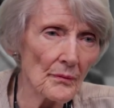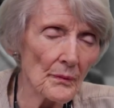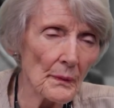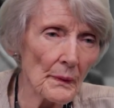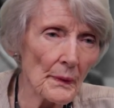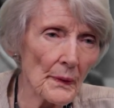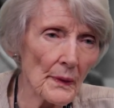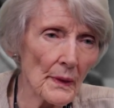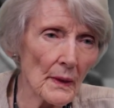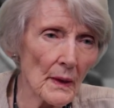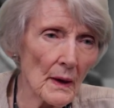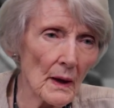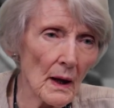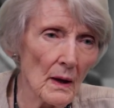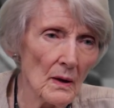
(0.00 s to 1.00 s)
not just
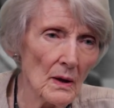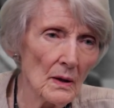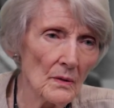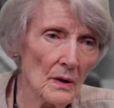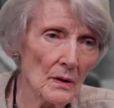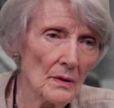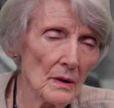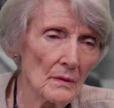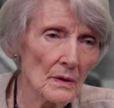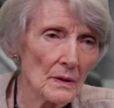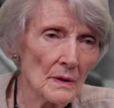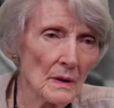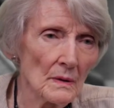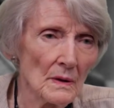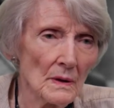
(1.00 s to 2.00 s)
for he consulted
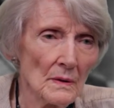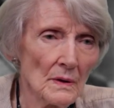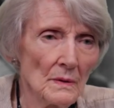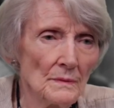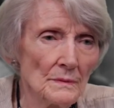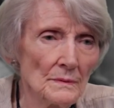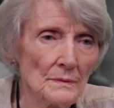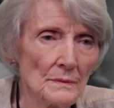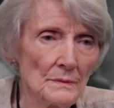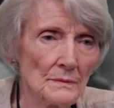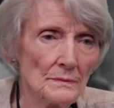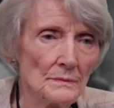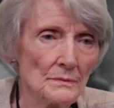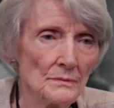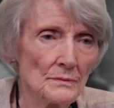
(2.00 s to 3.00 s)
for computer
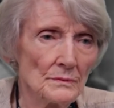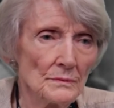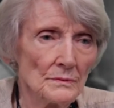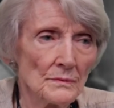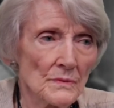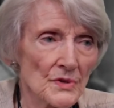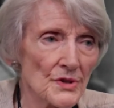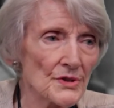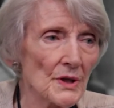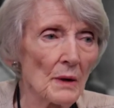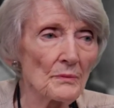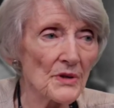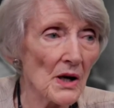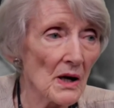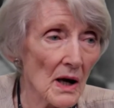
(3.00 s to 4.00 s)
manufacturers or
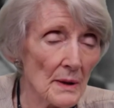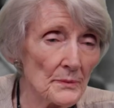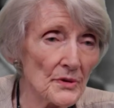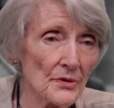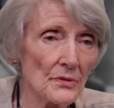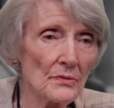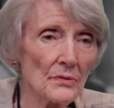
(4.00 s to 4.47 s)
sometimes